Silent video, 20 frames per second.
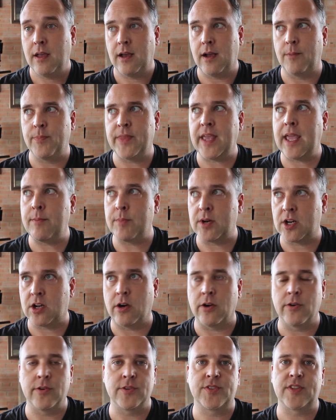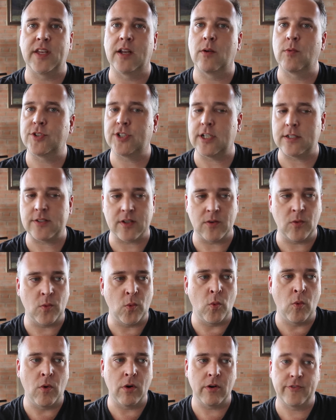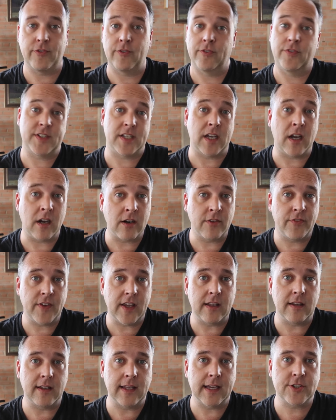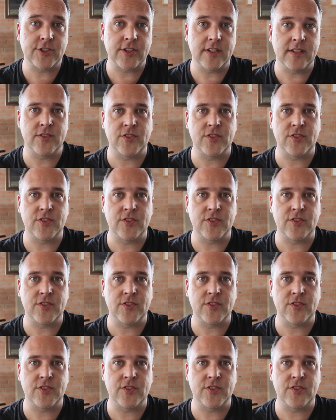Um, the Amon Carter's there, which has a wonderful photography collection.